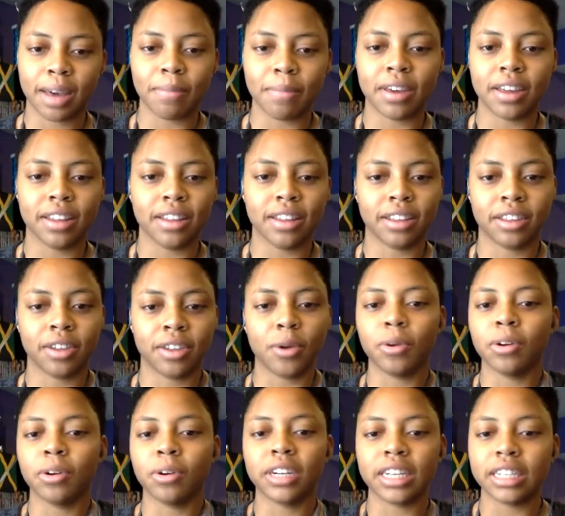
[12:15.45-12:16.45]
I mean, the
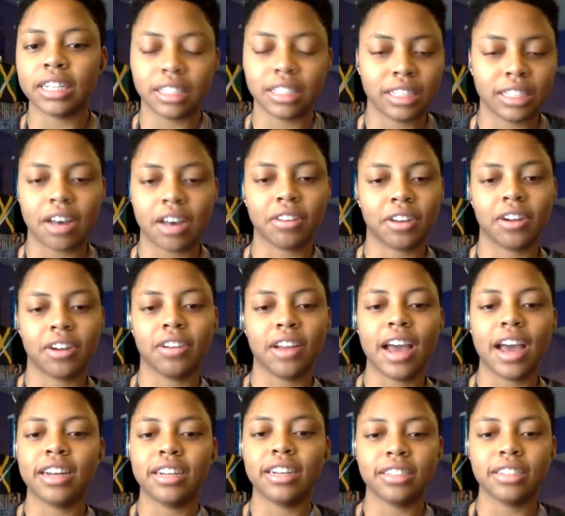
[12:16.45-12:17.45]
Oregons, the South
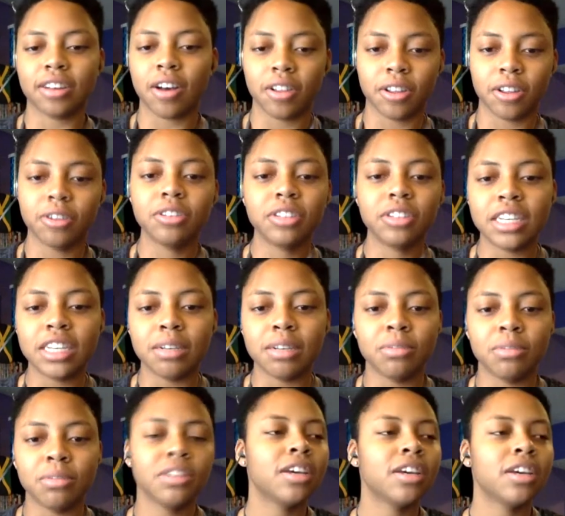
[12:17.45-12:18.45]
Carolinas, all those
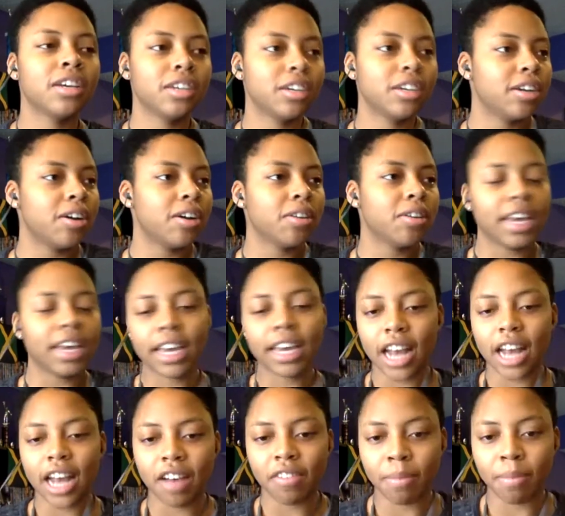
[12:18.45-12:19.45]
teams, they
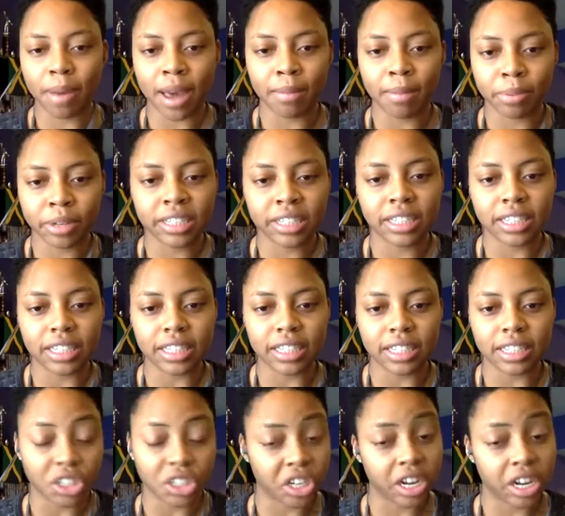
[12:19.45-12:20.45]
could have a bad
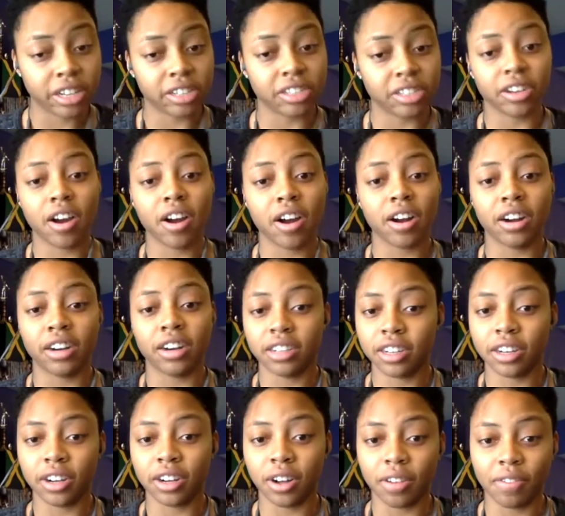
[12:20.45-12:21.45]
preseason, and chances are,
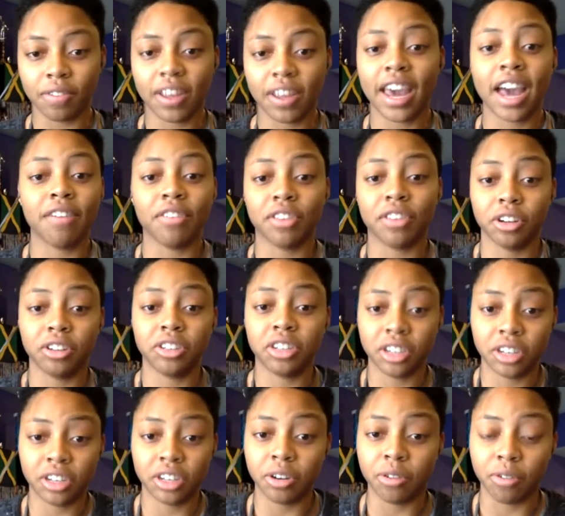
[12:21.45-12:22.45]
if they have a
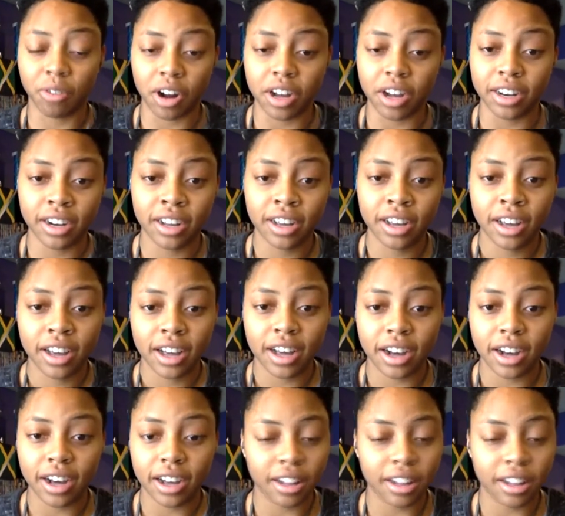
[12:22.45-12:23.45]
13-0
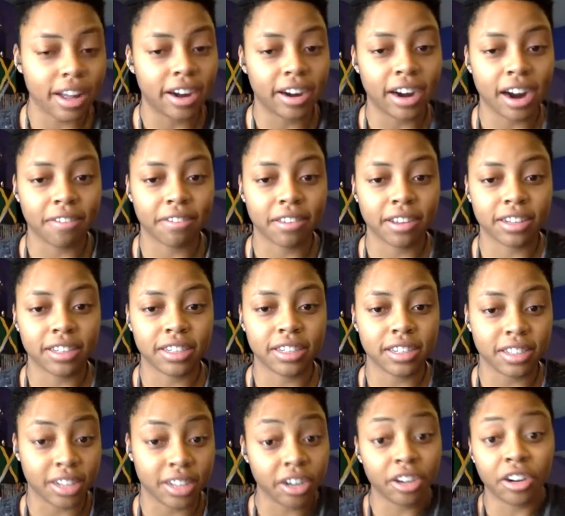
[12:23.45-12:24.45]
run, the latter half of the
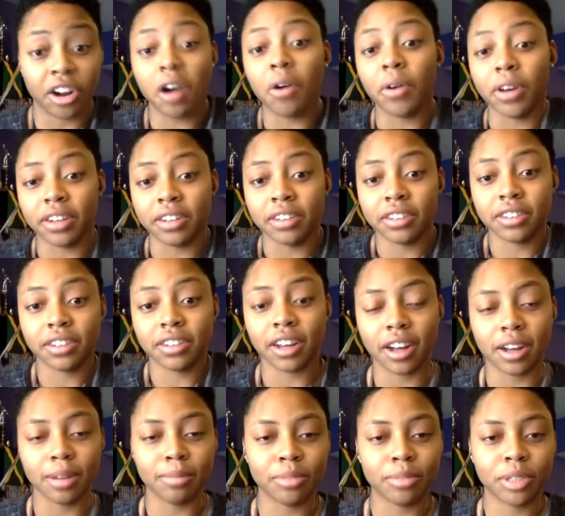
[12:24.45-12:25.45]
season, they're going.
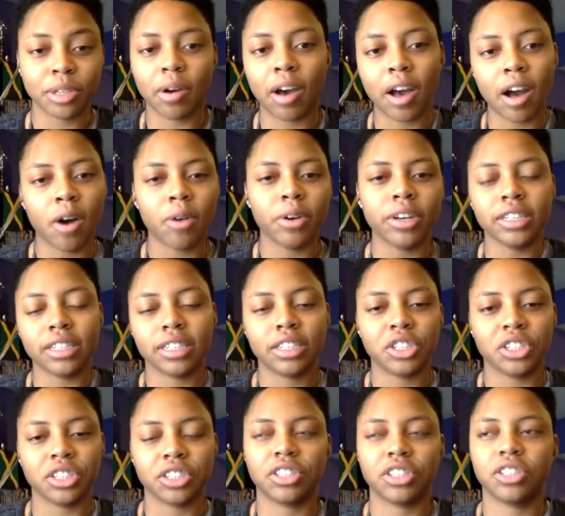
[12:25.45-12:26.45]
So I
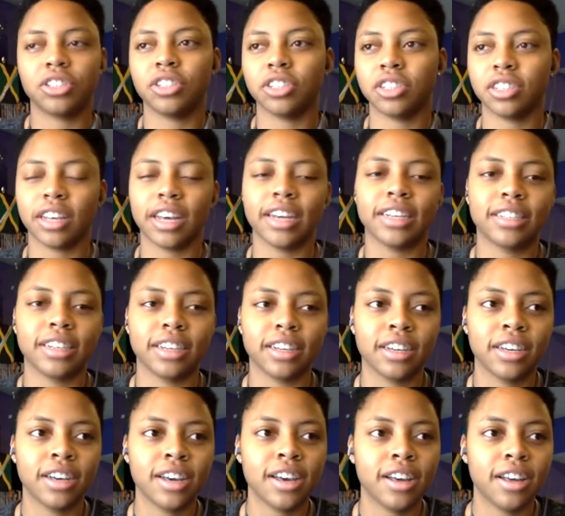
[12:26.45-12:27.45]
always just like
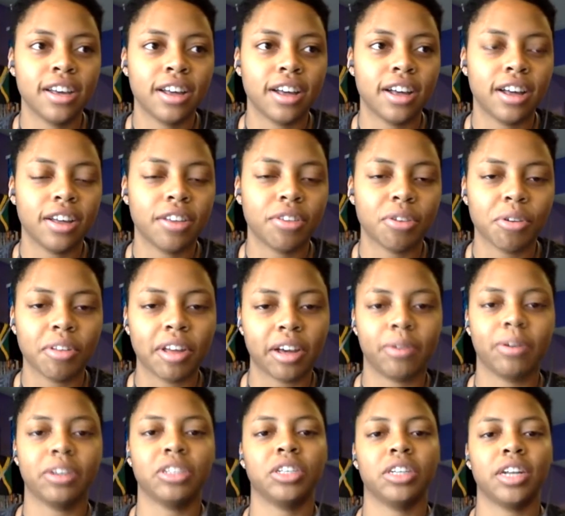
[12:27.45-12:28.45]
to throw
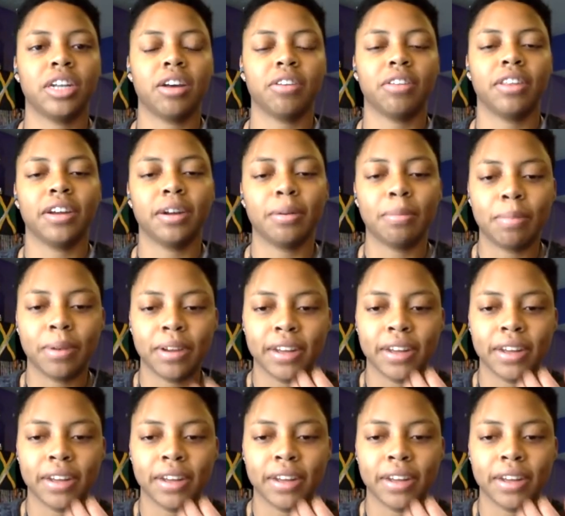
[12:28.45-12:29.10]
that question out there.